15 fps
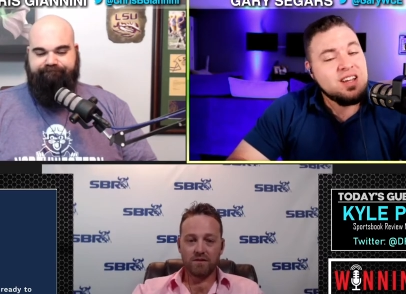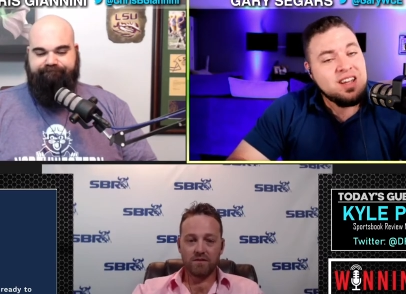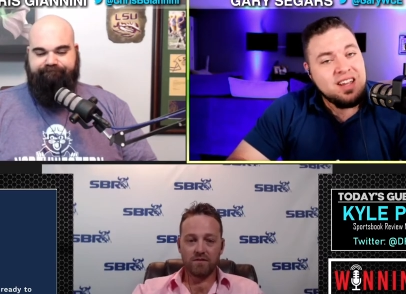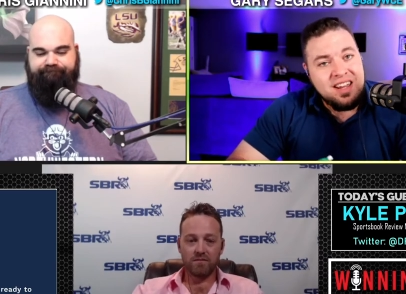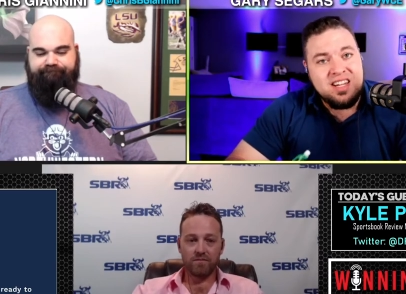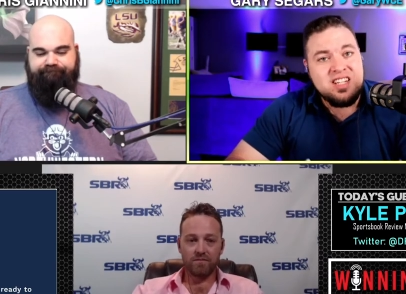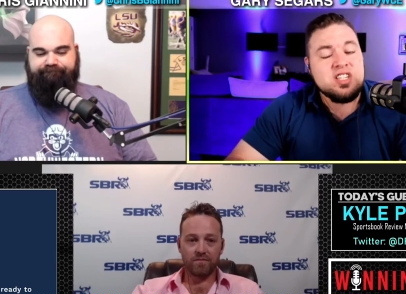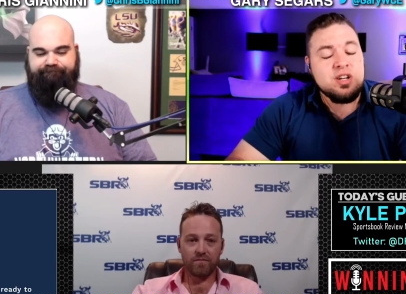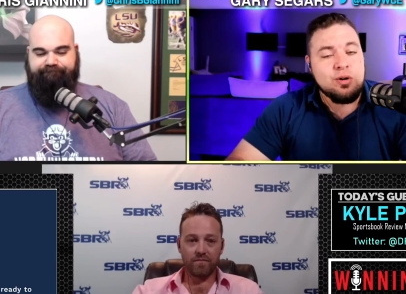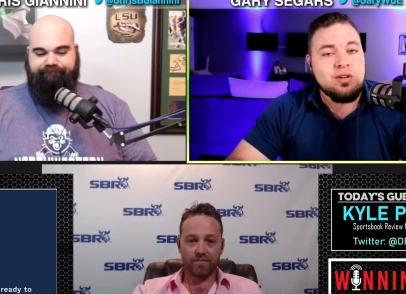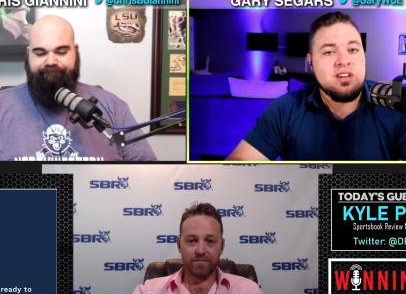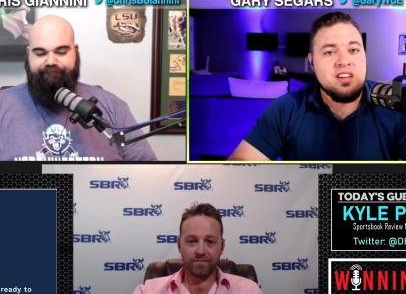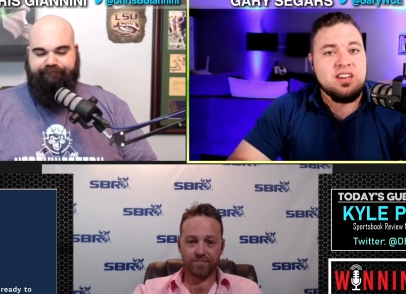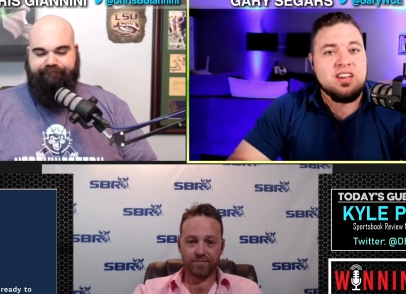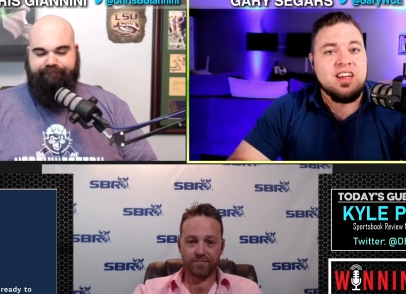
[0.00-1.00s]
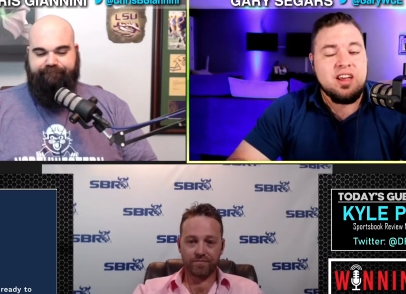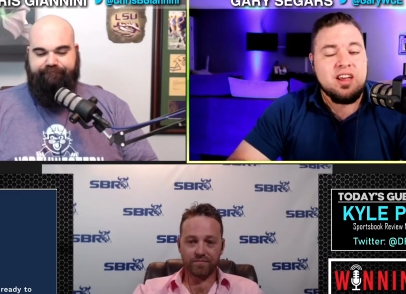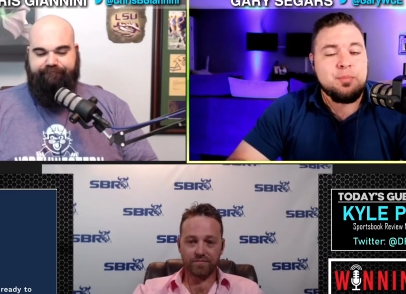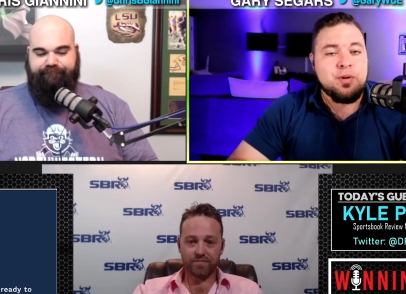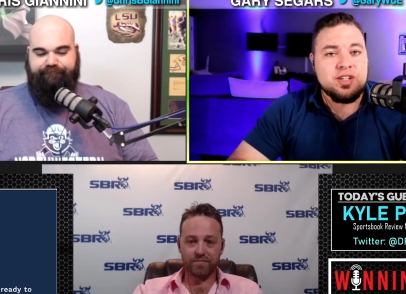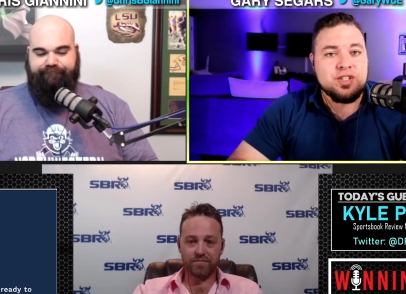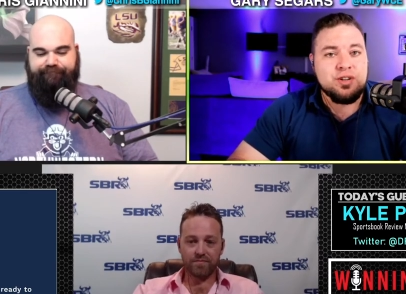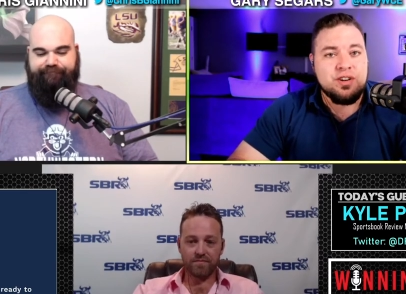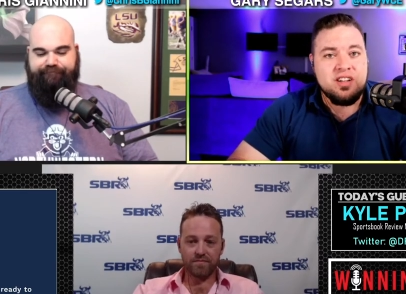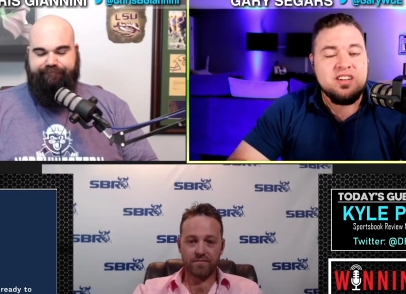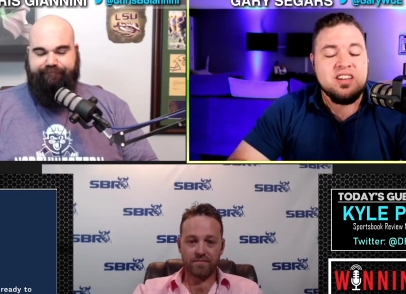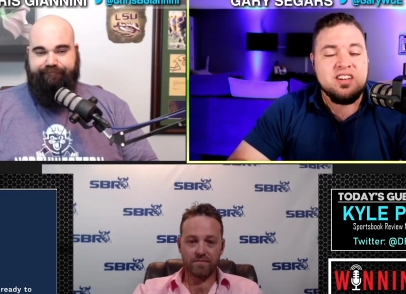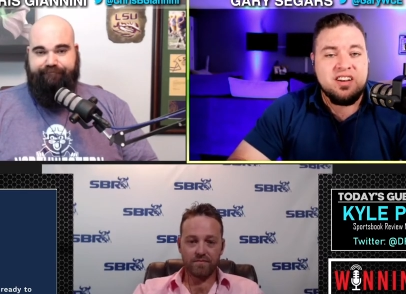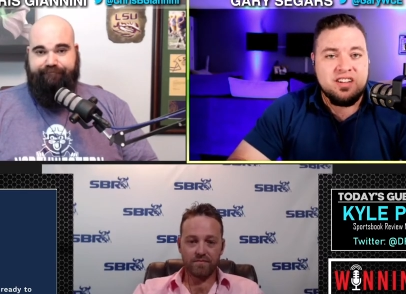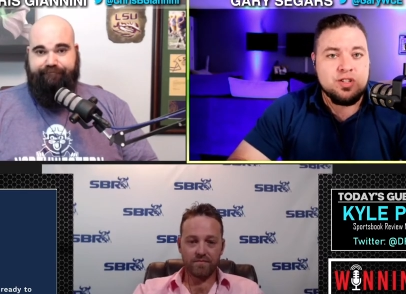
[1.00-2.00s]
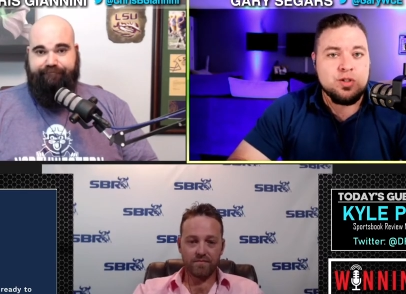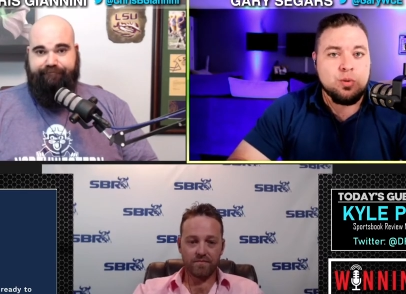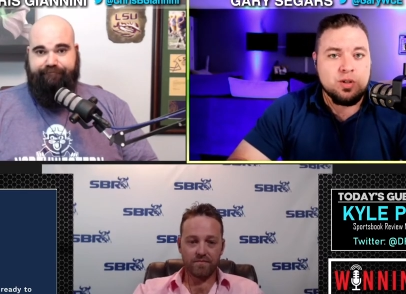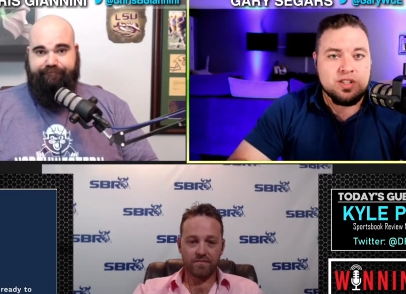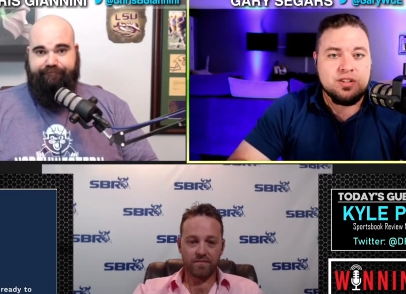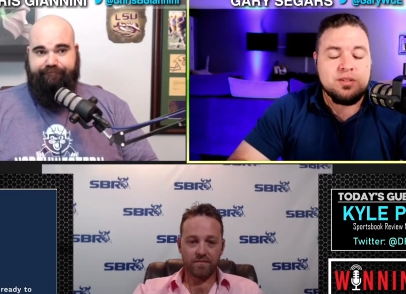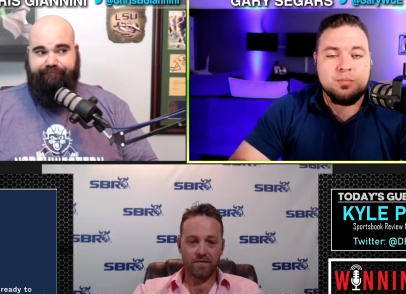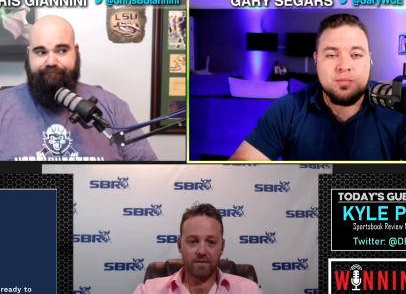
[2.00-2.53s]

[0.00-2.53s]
Speaker 1: he certainly can get pressure. He did it at Georgia.